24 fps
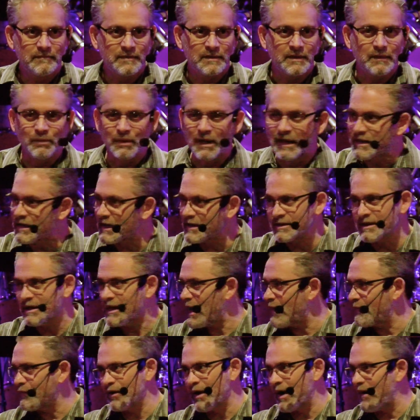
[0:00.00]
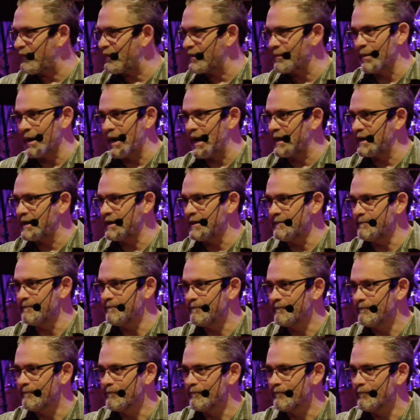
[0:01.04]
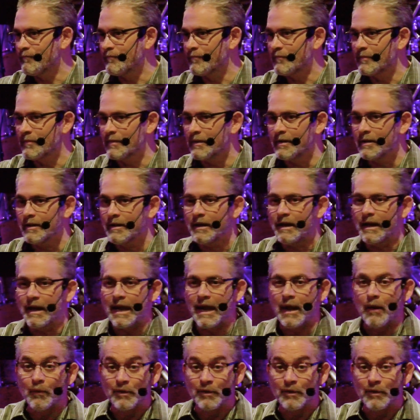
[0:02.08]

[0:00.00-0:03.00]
The blood doesn't cover everybody. It